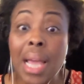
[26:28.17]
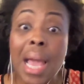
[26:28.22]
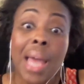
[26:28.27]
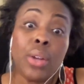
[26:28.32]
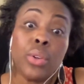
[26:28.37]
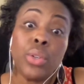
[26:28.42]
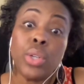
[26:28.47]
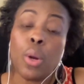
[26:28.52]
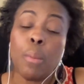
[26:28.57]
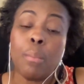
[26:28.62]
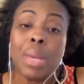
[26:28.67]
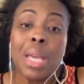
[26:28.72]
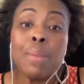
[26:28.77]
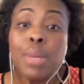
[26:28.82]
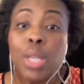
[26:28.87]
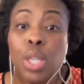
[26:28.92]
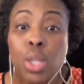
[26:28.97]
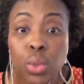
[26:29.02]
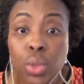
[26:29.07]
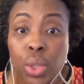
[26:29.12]
I don't know.
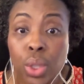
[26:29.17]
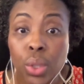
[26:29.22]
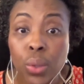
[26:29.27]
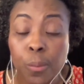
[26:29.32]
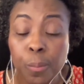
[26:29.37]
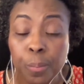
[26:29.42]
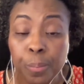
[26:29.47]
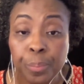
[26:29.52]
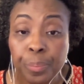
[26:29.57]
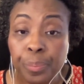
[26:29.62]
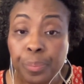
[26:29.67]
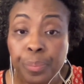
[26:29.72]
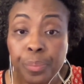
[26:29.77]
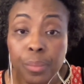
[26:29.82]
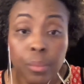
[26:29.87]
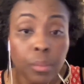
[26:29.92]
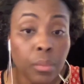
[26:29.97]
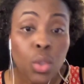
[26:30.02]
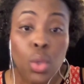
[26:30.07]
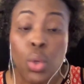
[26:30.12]
Maybe you do
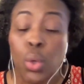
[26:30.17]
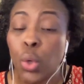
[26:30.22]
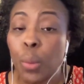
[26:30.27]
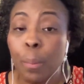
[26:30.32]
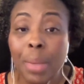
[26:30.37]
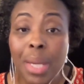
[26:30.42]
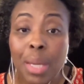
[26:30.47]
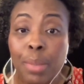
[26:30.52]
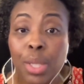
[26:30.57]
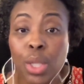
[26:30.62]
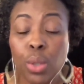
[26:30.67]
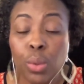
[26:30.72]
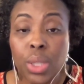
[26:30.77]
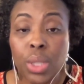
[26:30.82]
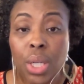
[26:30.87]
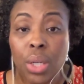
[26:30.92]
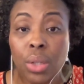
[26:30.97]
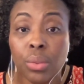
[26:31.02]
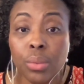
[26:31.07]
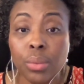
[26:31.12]
or maybe you
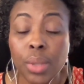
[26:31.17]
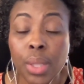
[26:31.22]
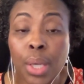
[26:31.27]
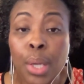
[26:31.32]
don't.